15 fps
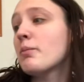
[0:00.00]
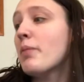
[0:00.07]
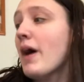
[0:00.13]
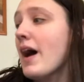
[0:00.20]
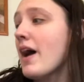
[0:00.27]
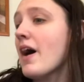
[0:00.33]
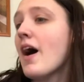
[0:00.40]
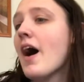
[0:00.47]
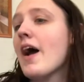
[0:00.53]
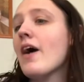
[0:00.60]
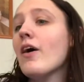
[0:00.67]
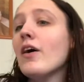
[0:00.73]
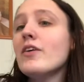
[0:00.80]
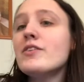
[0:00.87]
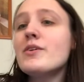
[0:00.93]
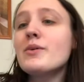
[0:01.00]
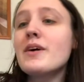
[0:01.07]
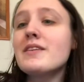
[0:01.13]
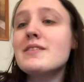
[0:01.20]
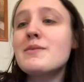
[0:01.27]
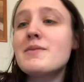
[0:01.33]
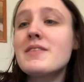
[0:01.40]
But I also
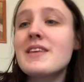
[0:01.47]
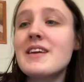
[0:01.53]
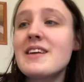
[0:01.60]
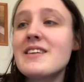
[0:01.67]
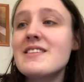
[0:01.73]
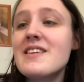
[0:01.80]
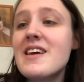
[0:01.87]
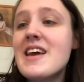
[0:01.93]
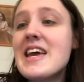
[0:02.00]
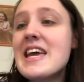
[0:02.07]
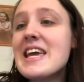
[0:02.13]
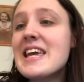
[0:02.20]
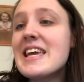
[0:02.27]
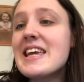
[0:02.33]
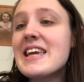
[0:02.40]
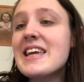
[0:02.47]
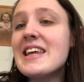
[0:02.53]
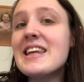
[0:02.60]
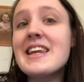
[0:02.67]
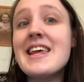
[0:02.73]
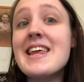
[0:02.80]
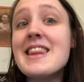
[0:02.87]
got some things
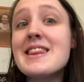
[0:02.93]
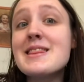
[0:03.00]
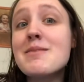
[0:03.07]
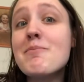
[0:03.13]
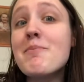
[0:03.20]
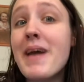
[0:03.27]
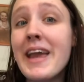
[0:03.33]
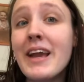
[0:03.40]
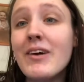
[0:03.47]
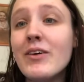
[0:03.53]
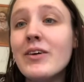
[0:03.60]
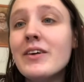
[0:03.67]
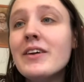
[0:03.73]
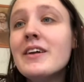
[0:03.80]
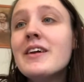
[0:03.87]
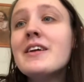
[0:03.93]
in the mail.